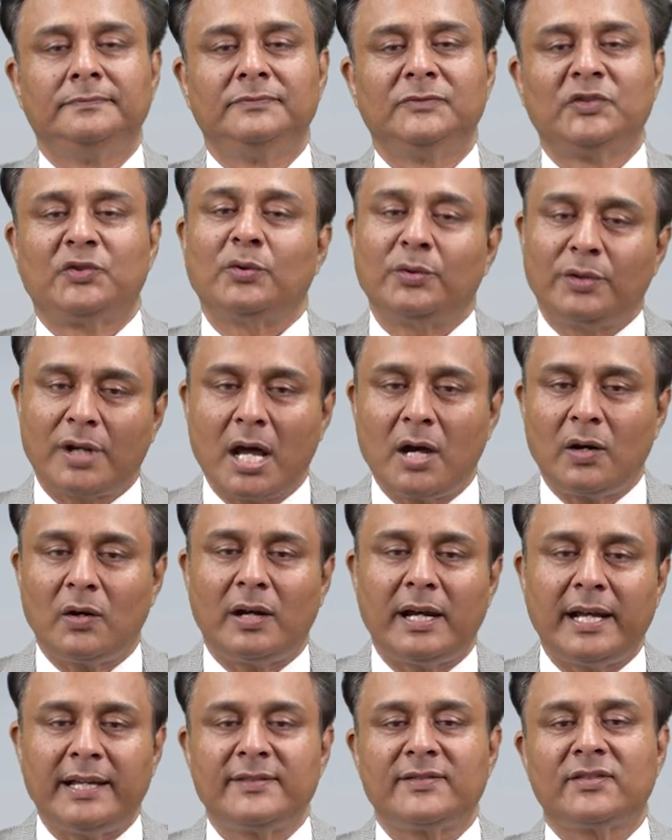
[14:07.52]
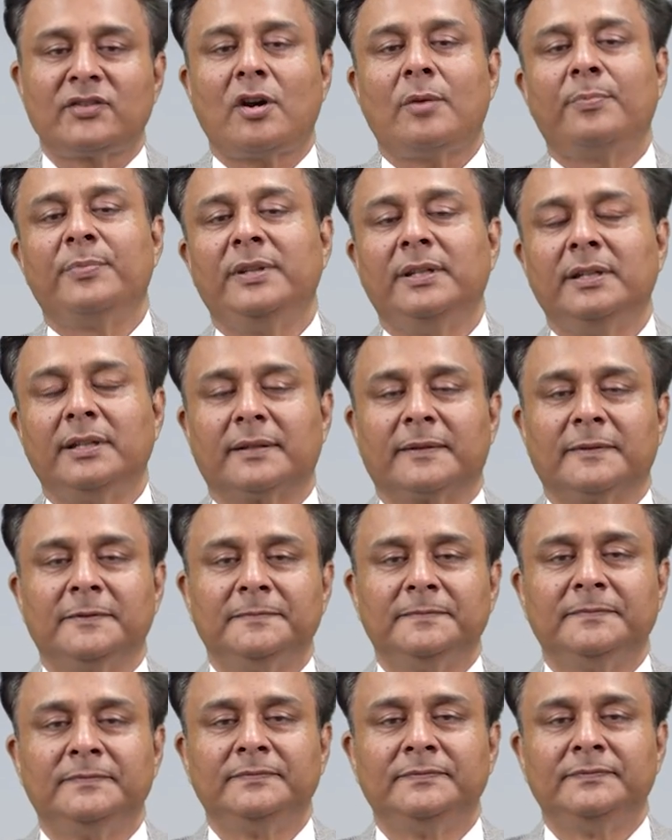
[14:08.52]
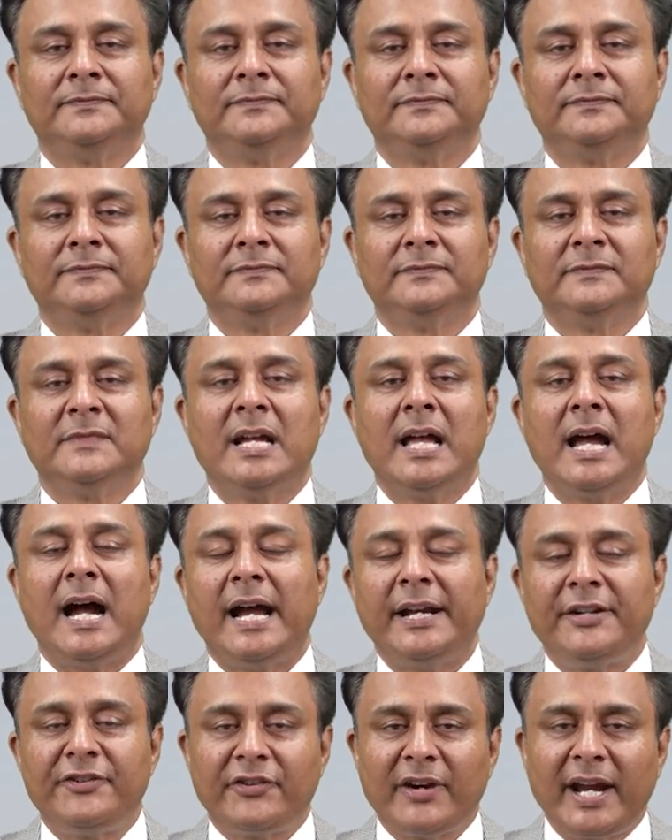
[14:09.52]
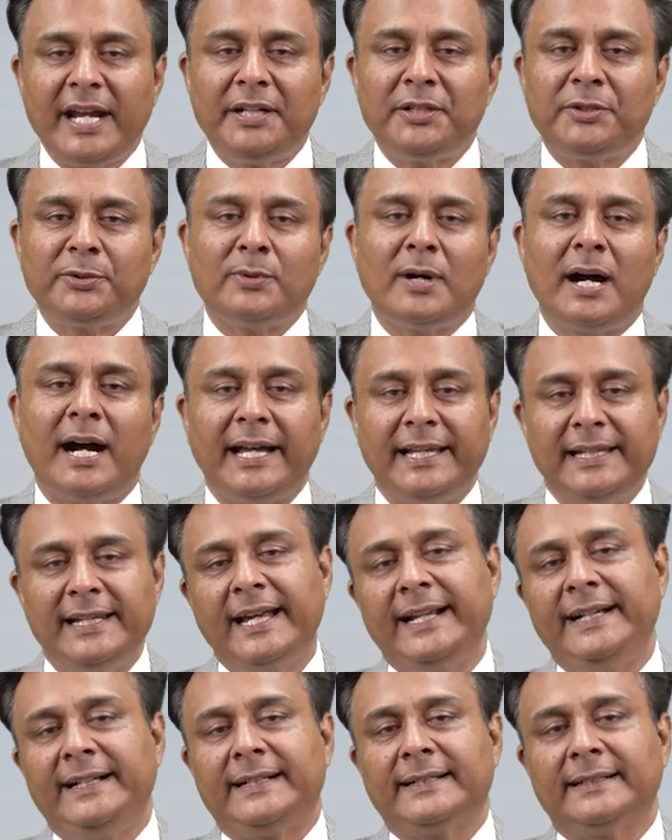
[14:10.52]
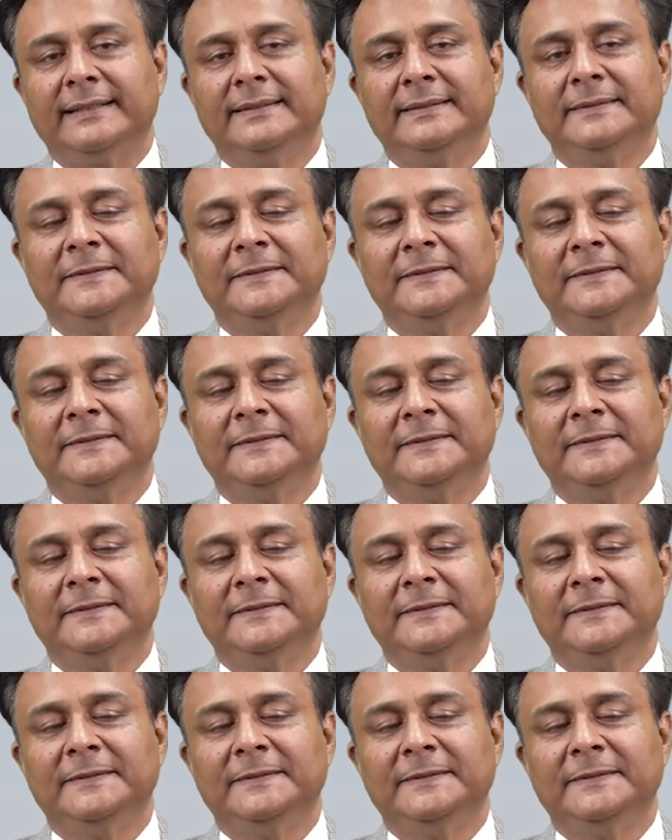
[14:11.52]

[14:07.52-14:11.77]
So now I stop here. I tried to highlight